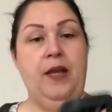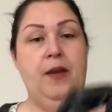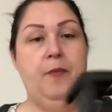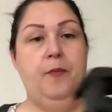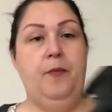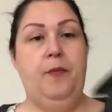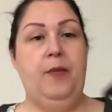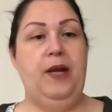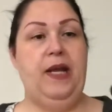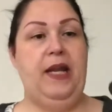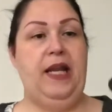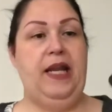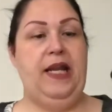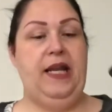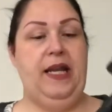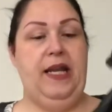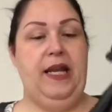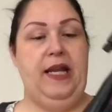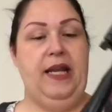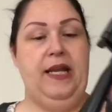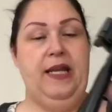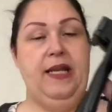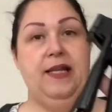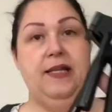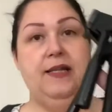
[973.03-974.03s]
but it
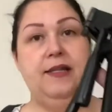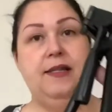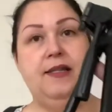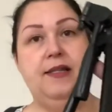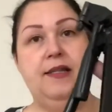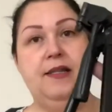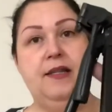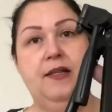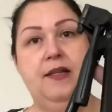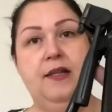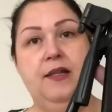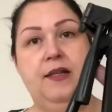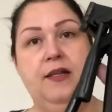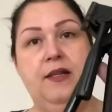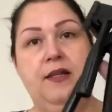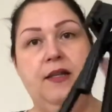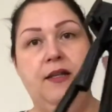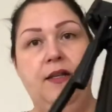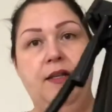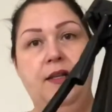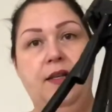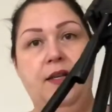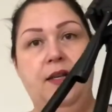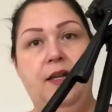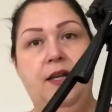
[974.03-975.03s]
is
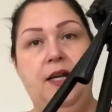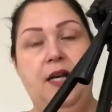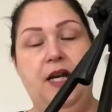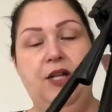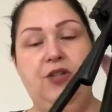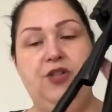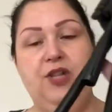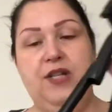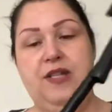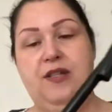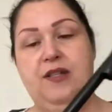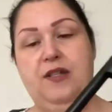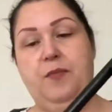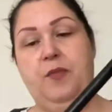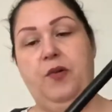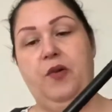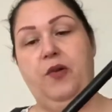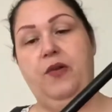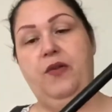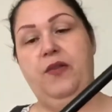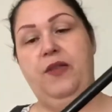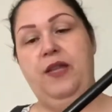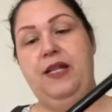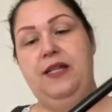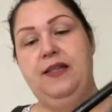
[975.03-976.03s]

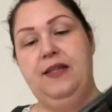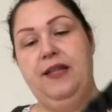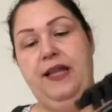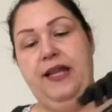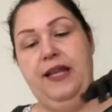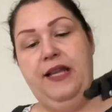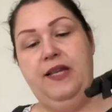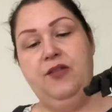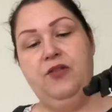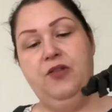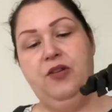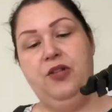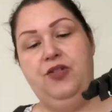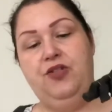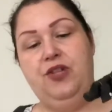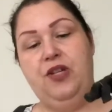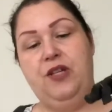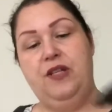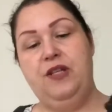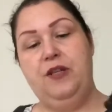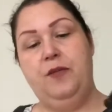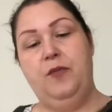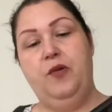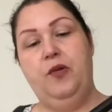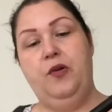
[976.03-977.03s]
adjustable. These legs are
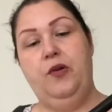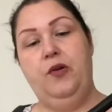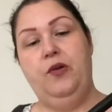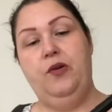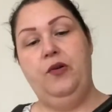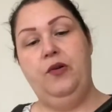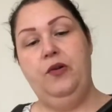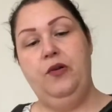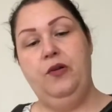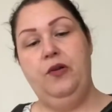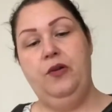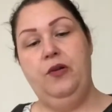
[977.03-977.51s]
adjustable